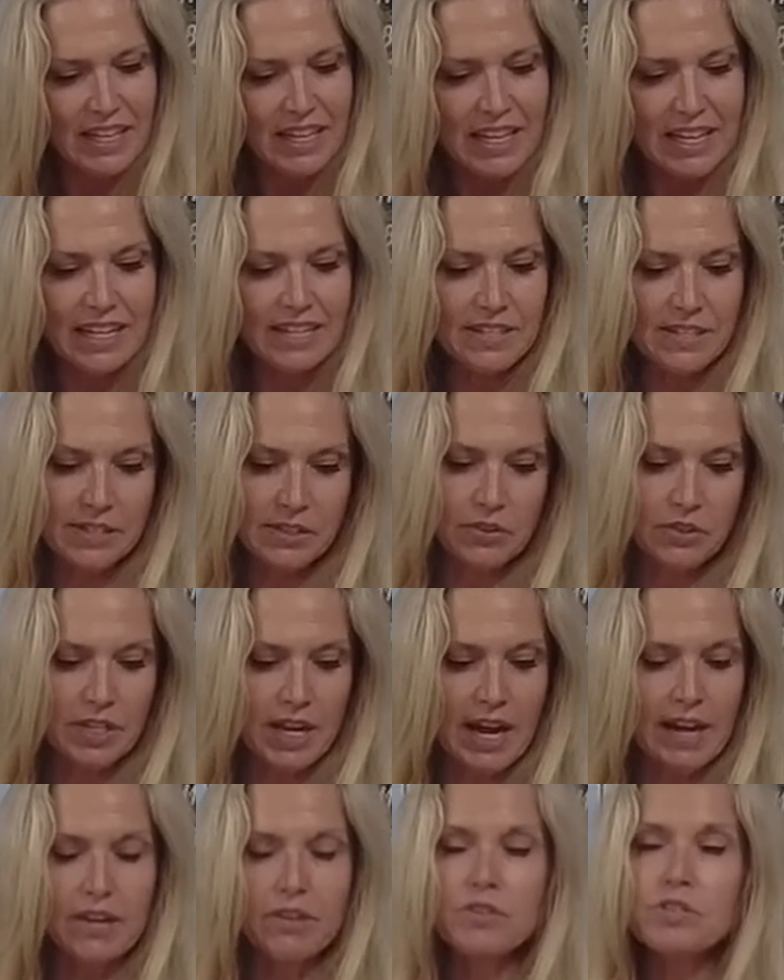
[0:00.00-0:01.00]
He is still
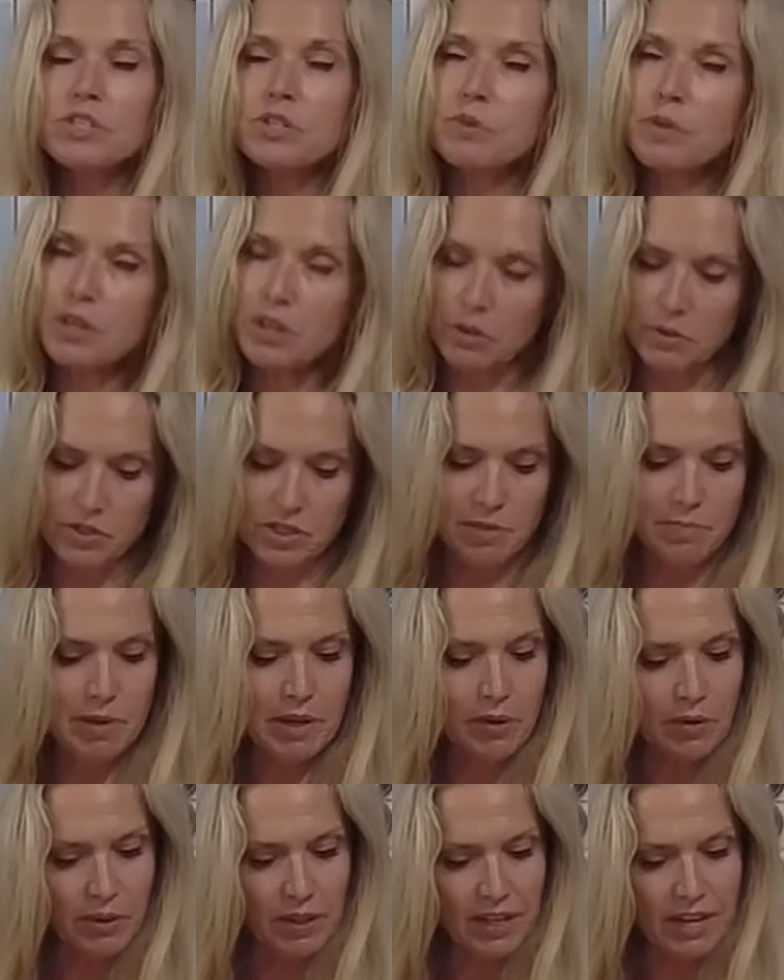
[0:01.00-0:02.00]
tired, so he goes to bed
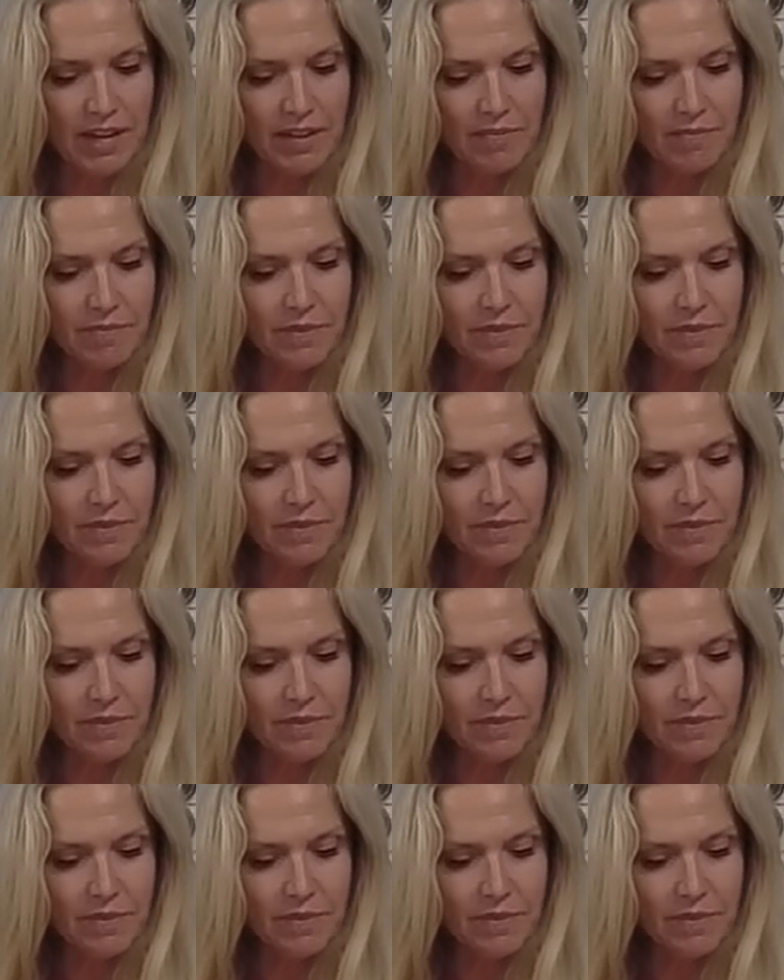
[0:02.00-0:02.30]
early.